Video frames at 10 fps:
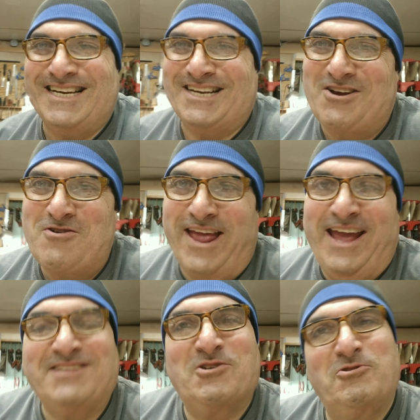Going to
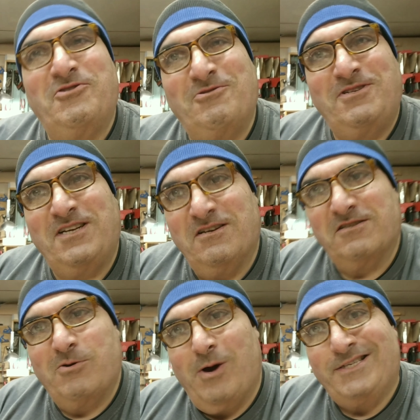answer Drew
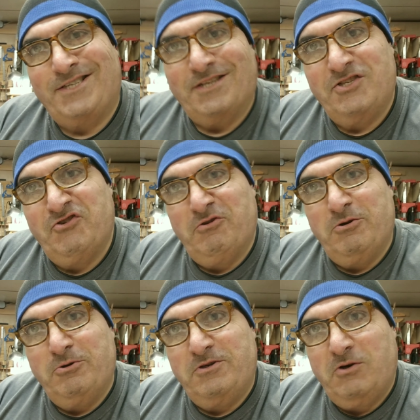Steele's question.
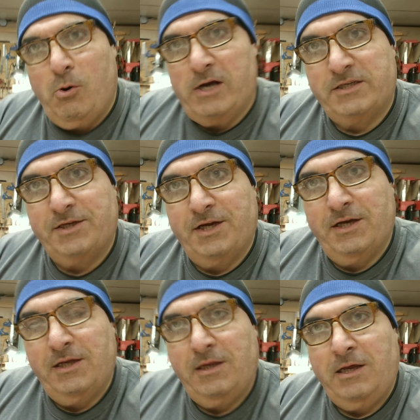Drew's
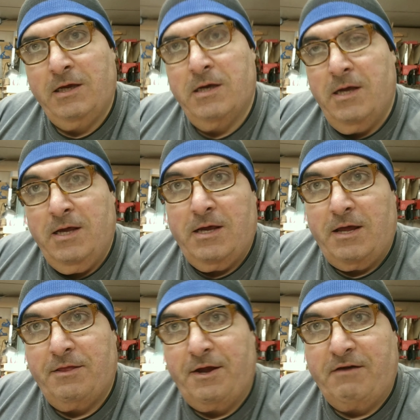question,
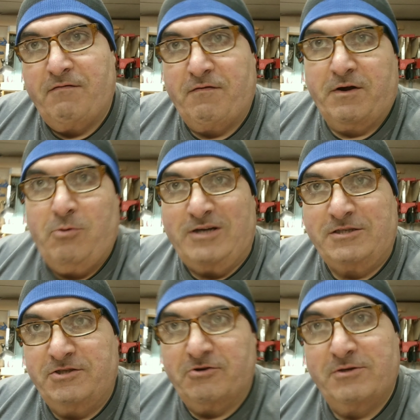and thank you for your
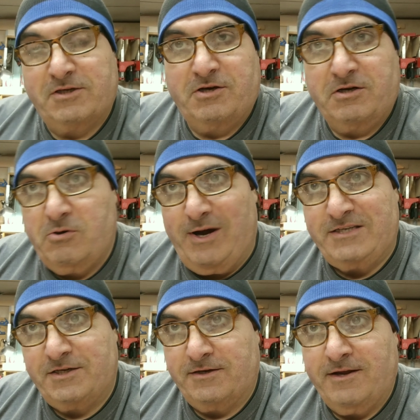question, Drew. It's a good
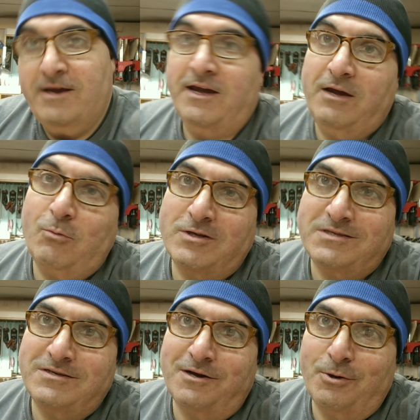question. He wants
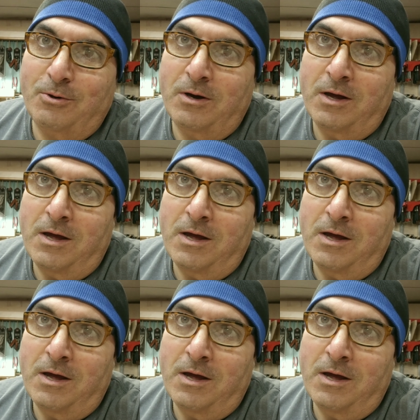to know